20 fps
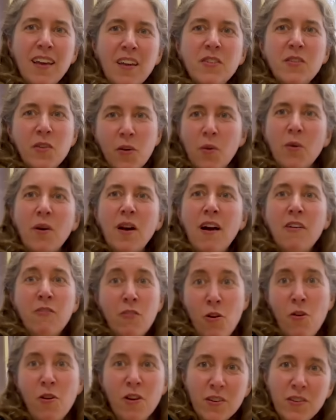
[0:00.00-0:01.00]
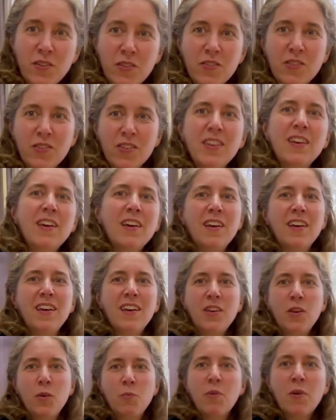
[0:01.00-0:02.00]
So, of course,
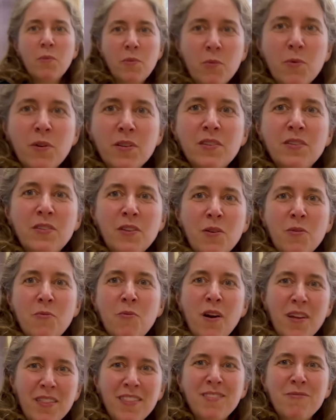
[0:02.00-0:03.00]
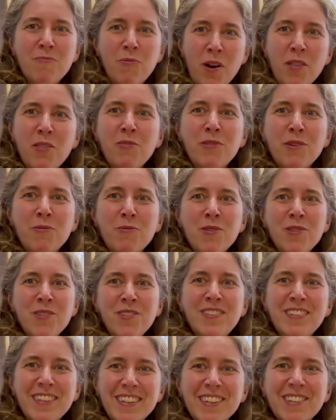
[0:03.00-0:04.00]
you probably want to know what, what three
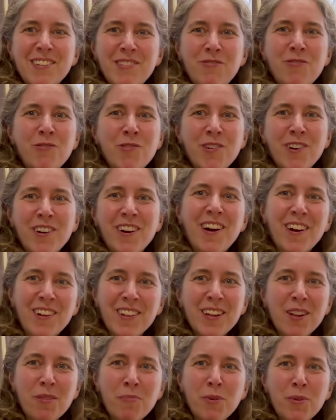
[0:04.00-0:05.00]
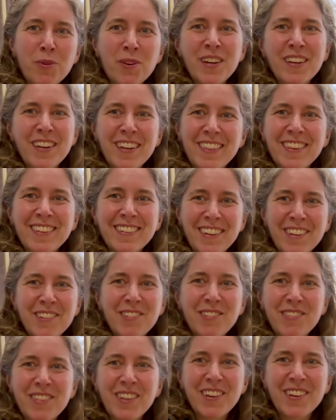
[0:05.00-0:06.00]
words is for our little buoy in the
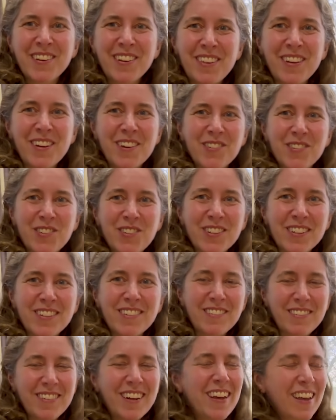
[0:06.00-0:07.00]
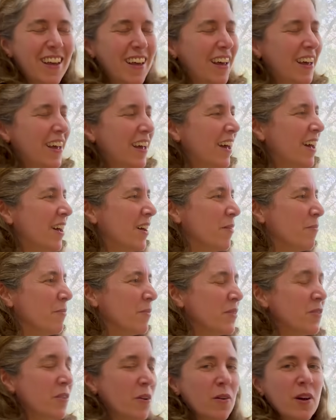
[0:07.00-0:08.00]
center of the, the ocean.
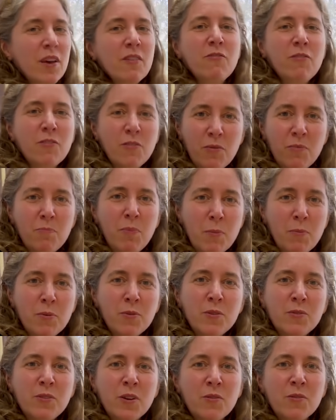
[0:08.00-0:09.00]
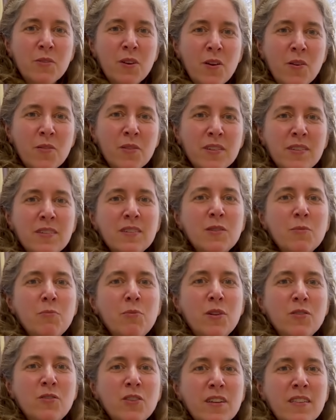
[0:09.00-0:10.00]
Um, so, it, for people who don't know, this is a
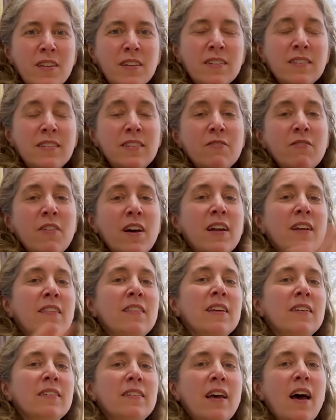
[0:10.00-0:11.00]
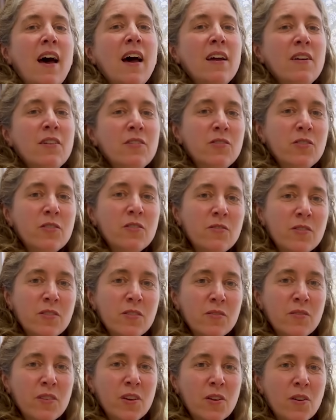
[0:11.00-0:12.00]
project that has divided the entire
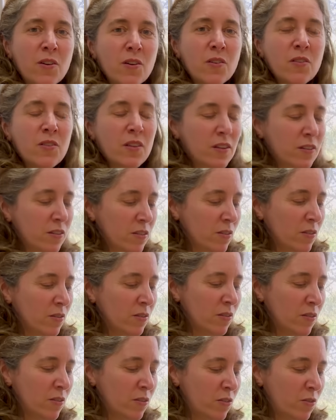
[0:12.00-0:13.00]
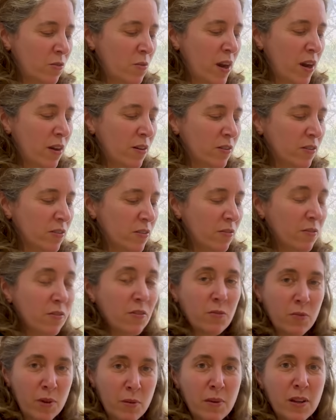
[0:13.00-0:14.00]
surface of the Earth into squares of
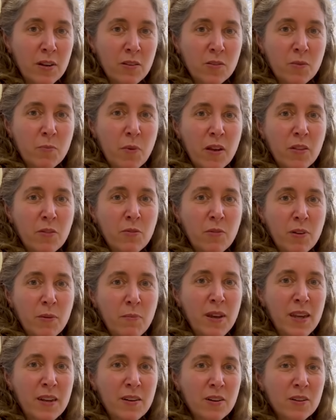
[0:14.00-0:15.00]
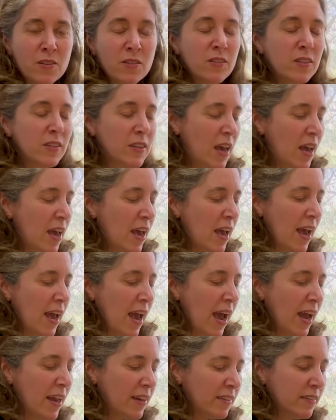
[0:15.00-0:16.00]
three meters by three meters
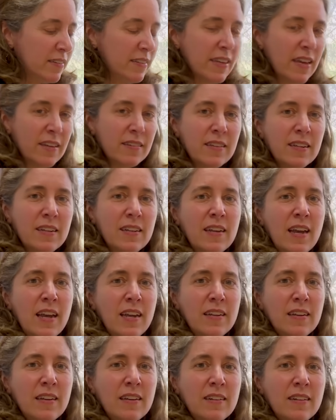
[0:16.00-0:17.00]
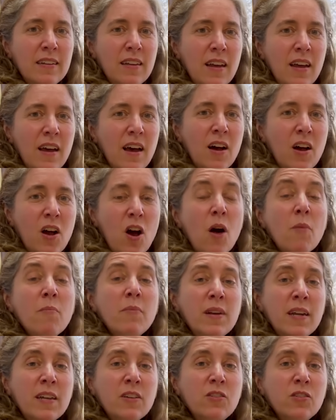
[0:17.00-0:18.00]
and has designated a
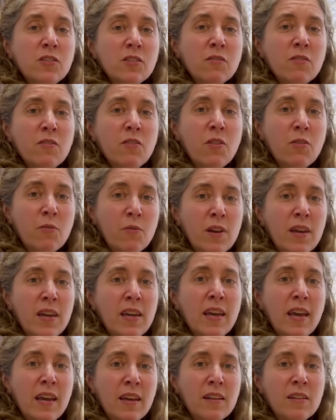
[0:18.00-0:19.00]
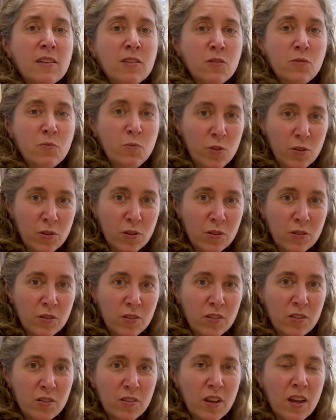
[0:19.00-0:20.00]
combination of three English
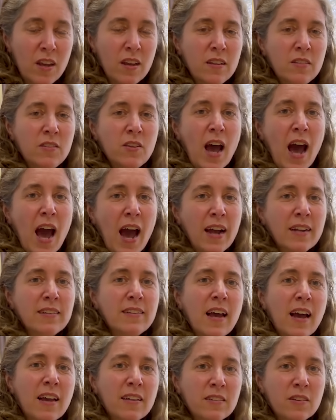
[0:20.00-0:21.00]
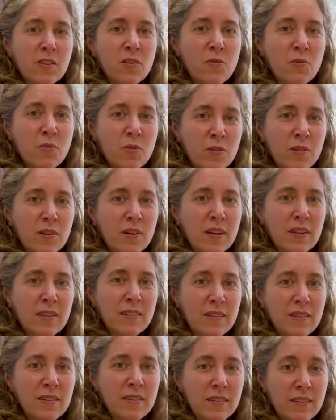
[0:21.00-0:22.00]
words to act as a
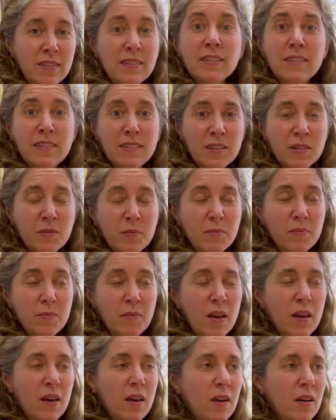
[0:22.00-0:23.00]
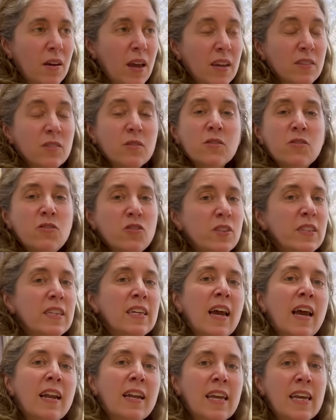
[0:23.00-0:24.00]
coordinate system. Okay, so it's just
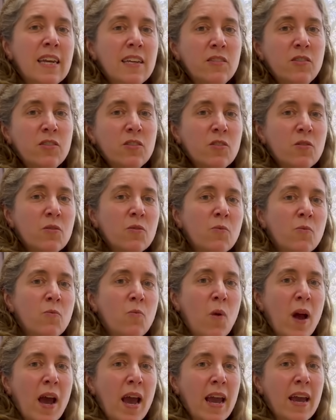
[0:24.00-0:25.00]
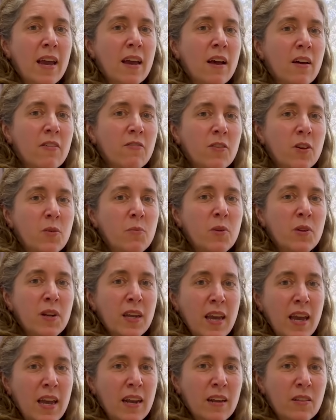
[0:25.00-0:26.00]
an easier way of
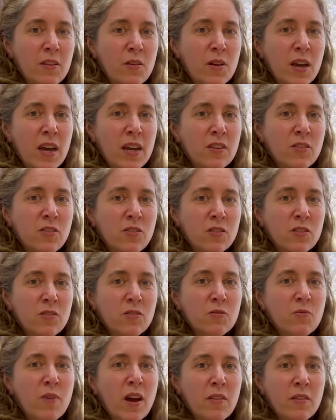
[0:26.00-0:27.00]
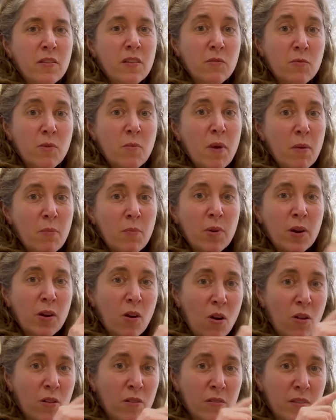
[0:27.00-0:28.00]
communicating locations rather than remembering
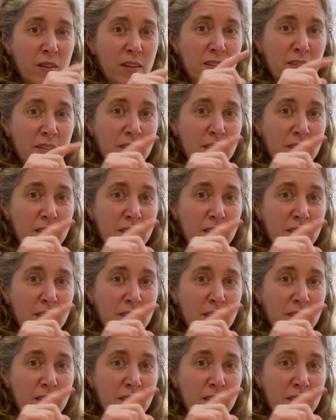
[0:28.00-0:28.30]
all of these